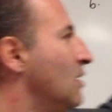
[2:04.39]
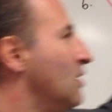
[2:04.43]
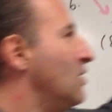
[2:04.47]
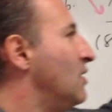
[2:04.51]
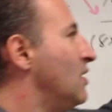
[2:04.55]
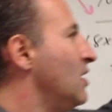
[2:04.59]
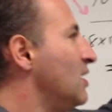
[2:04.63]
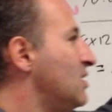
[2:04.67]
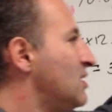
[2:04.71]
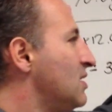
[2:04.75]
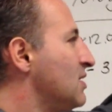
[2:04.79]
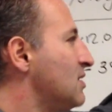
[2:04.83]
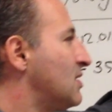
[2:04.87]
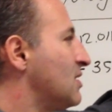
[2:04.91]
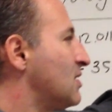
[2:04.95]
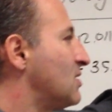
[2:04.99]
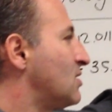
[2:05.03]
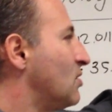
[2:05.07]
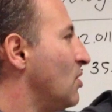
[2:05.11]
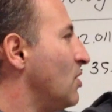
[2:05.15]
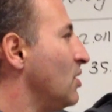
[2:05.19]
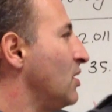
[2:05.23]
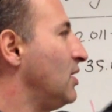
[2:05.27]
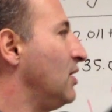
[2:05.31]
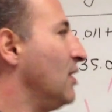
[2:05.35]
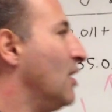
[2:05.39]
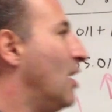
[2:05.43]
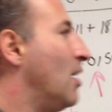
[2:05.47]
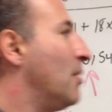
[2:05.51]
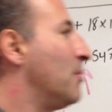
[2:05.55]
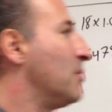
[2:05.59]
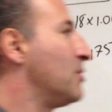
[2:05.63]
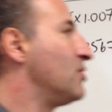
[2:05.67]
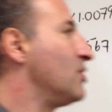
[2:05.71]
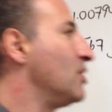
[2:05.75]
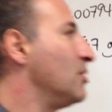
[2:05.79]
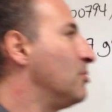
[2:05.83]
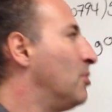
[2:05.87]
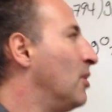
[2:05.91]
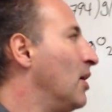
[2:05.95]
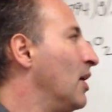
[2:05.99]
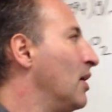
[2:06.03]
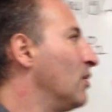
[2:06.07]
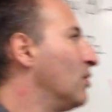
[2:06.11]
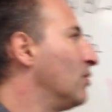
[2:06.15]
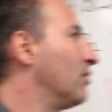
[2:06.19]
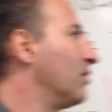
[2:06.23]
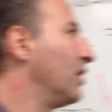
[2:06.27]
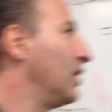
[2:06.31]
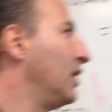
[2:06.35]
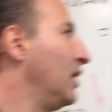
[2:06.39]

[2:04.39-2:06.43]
This is the stoichiometry part over